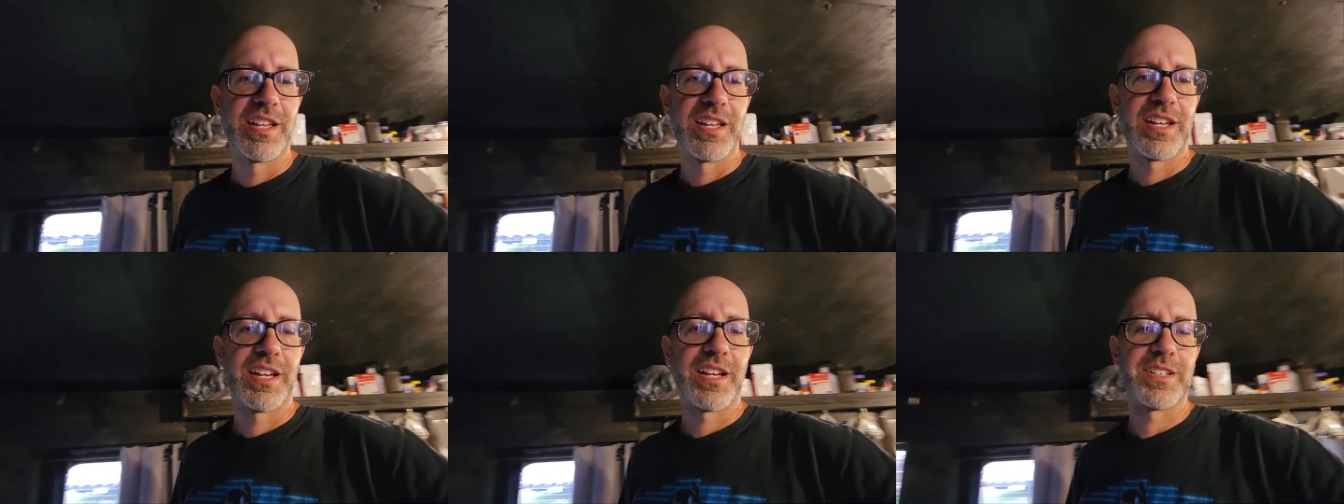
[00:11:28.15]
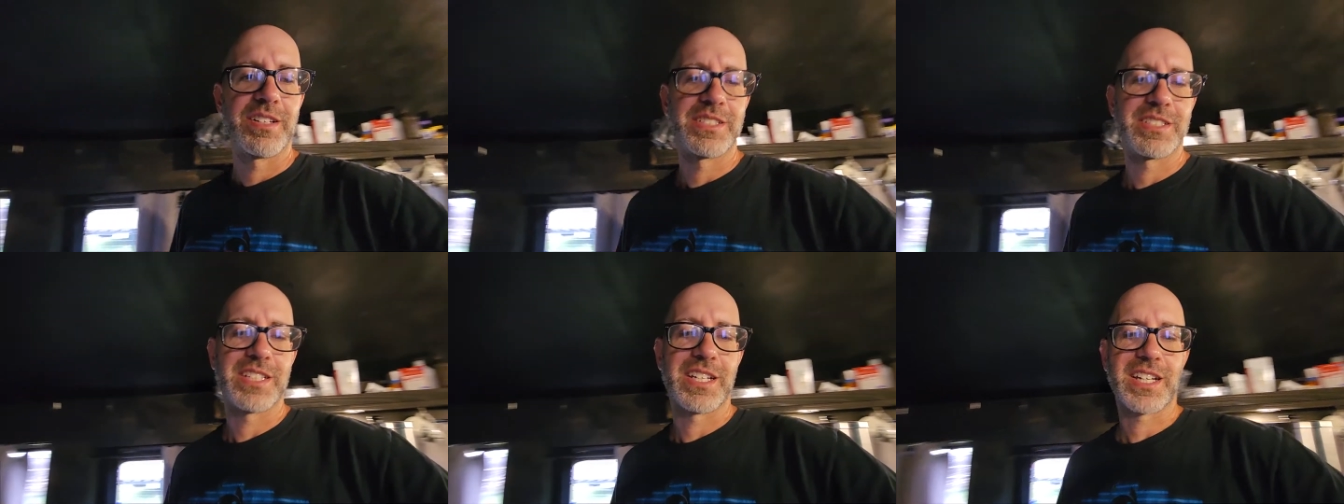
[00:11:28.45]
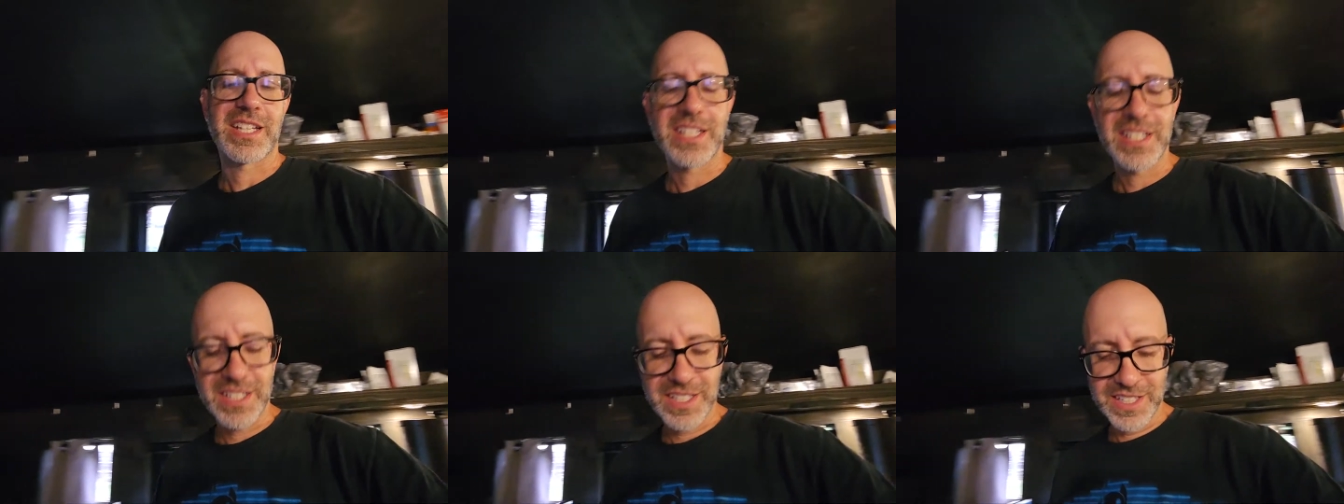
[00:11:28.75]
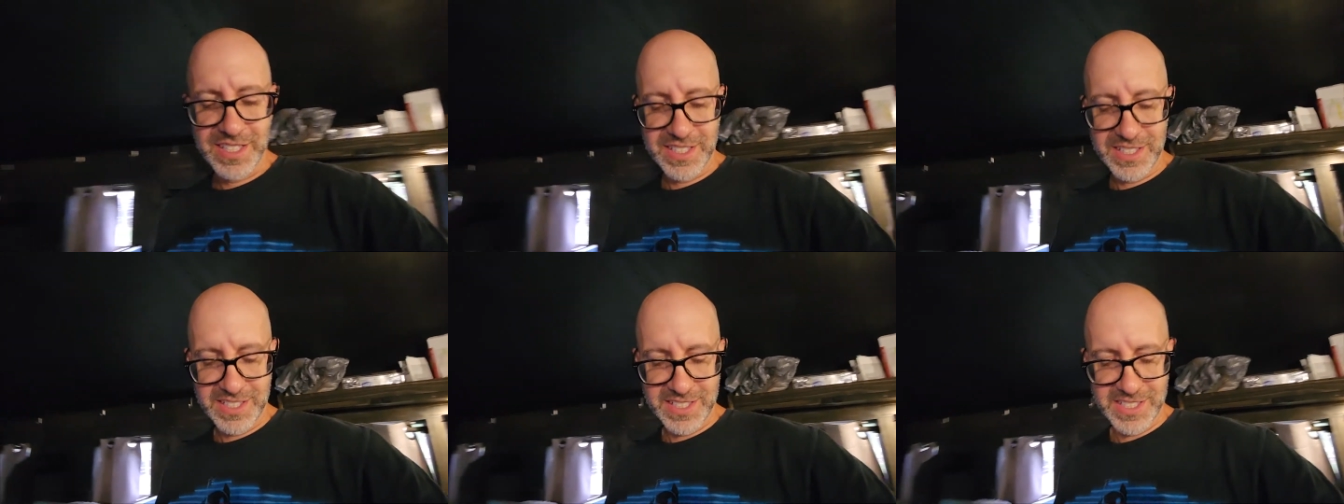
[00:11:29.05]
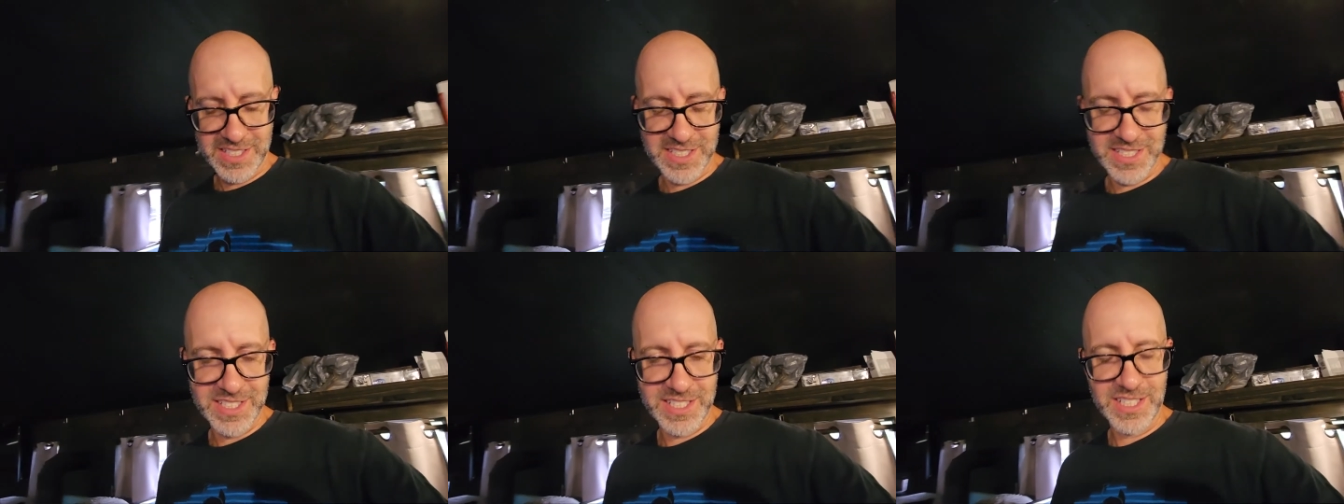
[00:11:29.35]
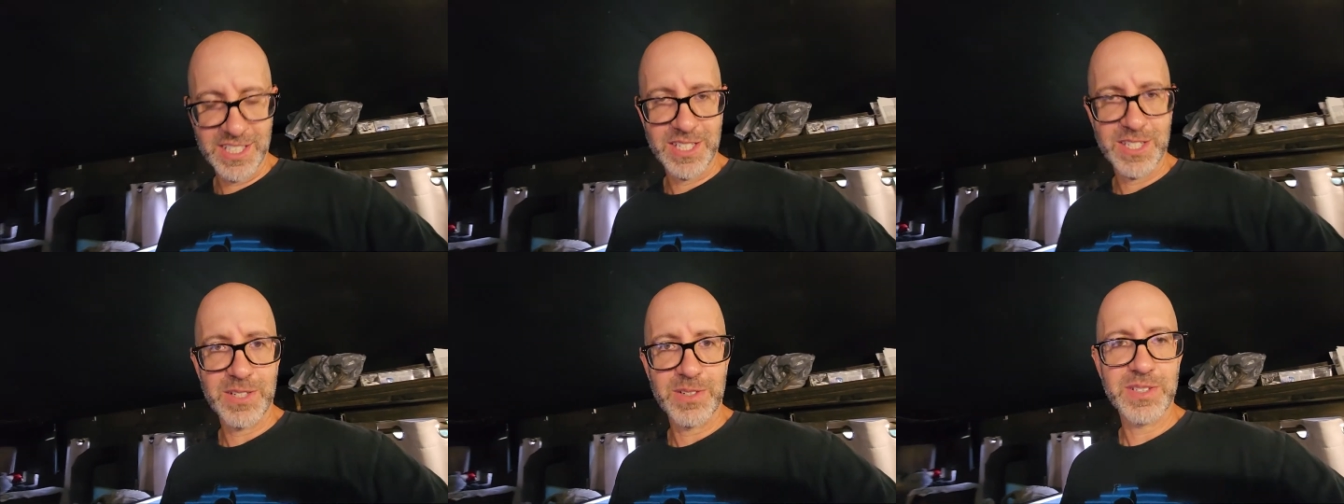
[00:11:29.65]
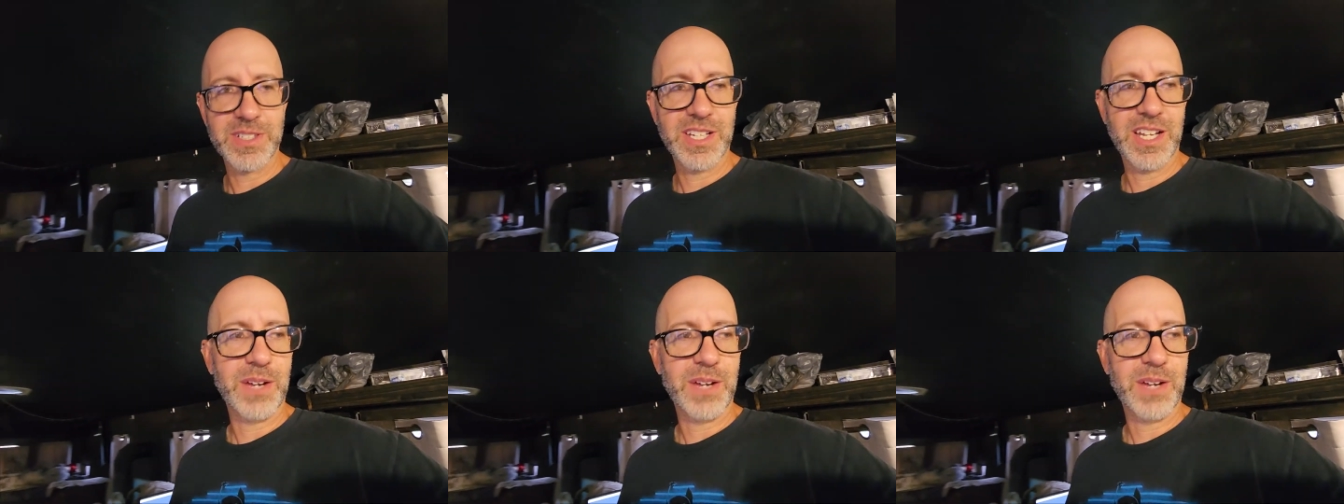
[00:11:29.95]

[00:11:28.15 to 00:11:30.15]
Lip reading: I was like, you know,